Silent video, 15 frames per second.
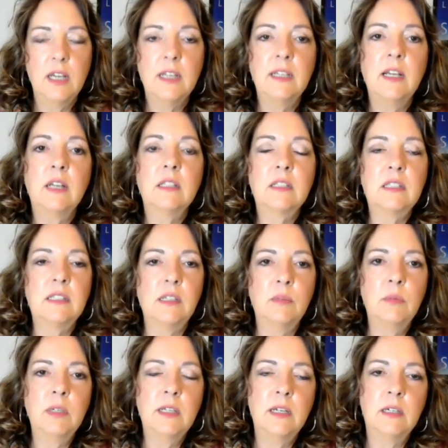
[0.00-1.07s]
Yet
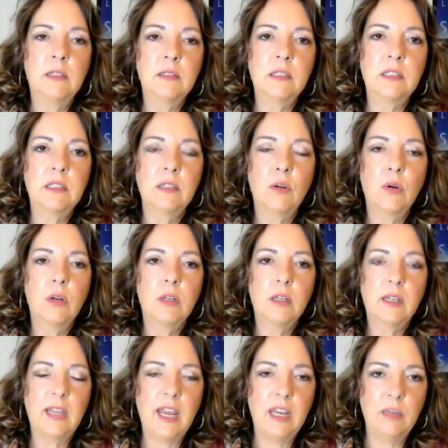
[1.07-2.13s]
someone else
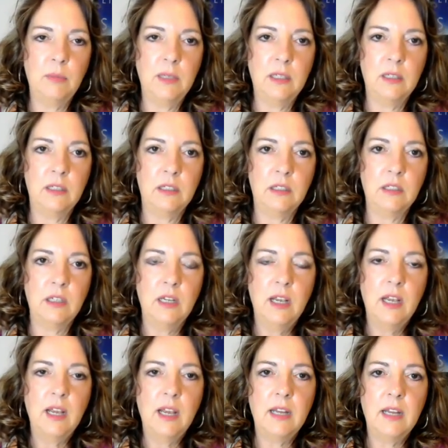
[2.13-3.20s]
came in
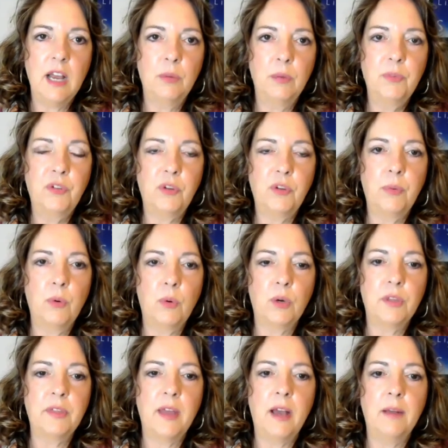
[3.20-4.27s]
and helped
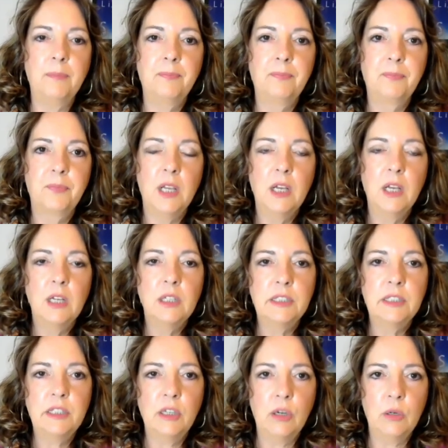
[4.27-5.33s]
support that.
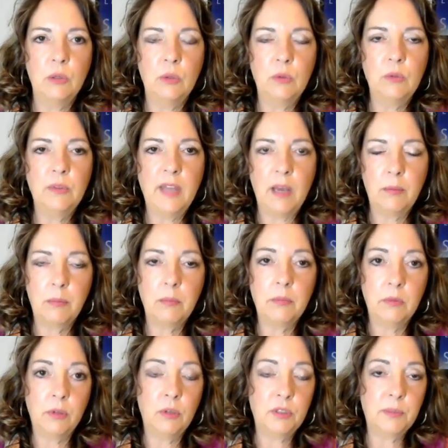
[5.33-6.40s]
So that
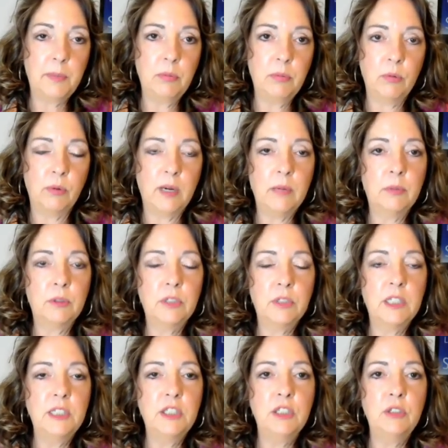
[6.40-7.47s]
those people were able to
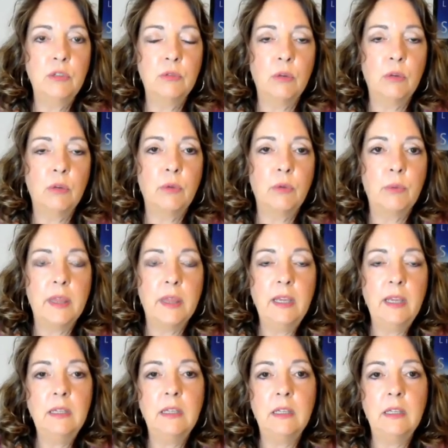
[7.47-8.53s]
continue on with what
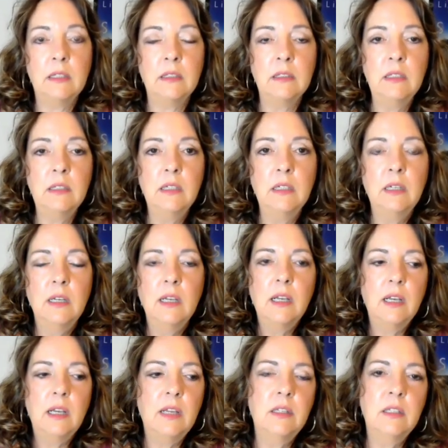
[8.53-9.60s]
they needed.
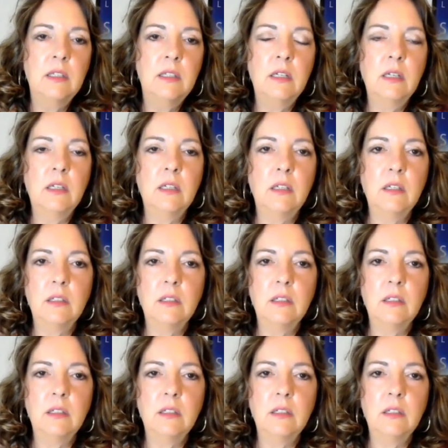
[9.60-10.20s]
And then,